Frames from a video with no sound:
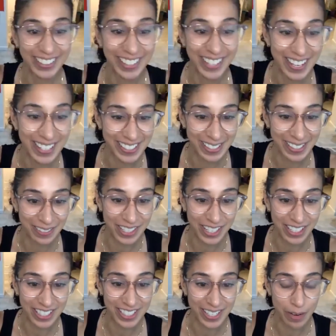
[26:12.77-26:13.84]
Awesome. You're
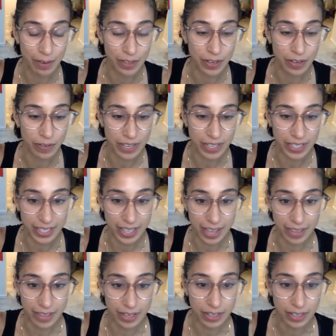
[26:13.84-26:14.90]
going to start with your feet
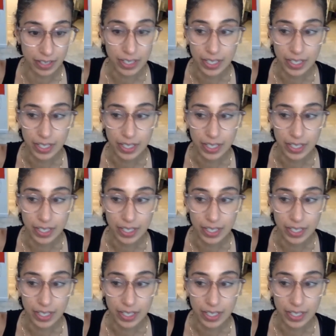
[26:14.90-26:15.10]
together